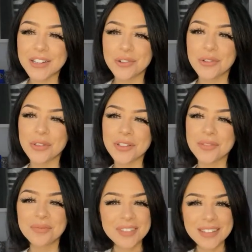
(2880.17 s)
true. The
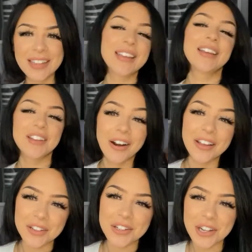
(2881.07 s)

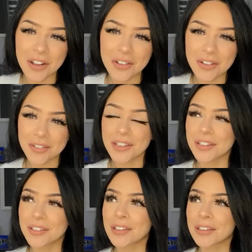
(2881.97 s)
shelf,
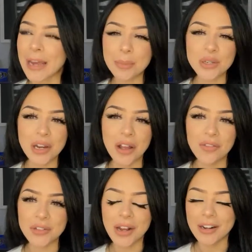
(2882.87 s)
the lamp
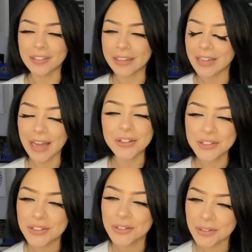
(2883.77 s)
shelves are kind of like
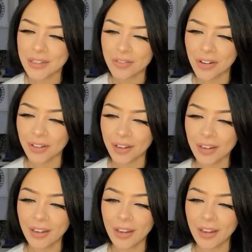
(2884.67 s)
ladders too, definitely.